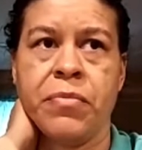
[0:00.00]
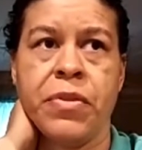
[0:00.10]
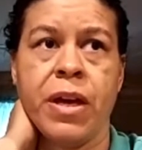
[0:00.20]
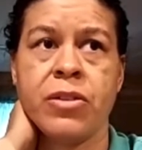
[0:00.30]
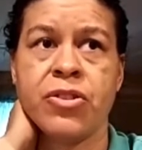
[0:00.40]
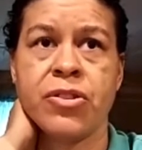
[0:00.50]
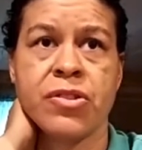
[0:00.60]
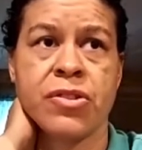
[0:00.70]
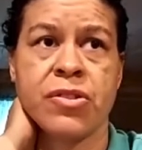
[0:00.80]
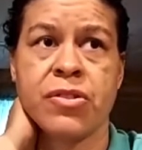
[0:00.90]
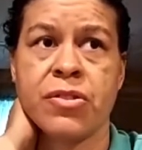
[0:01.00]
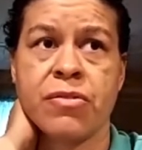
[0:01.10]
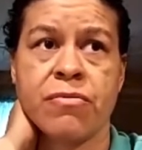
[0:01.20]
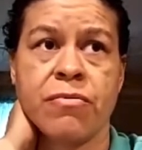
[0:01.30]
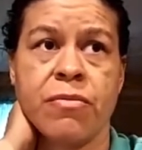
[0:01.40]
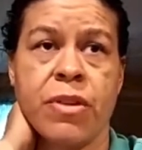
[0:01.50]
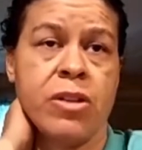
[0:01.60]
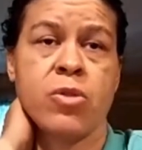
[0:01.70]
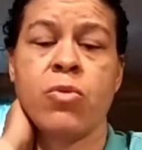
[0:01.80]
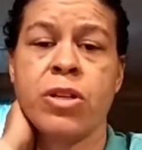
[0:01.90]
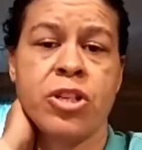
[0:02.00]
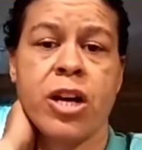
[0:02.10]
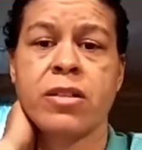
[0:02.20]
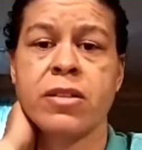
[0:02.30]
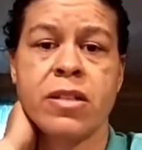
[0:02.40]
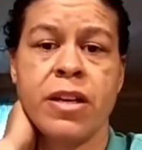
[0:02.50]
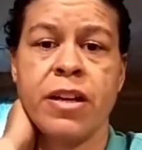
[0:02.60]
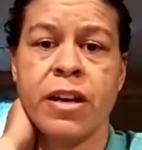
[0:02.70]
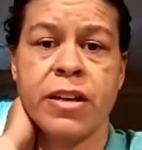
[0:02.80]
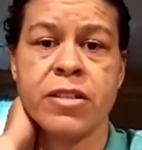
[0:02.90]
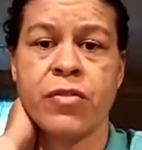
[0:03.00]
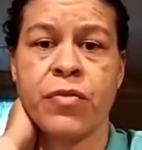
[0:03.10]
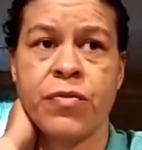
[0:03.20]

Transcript: They just they just want to check to see, I guess, if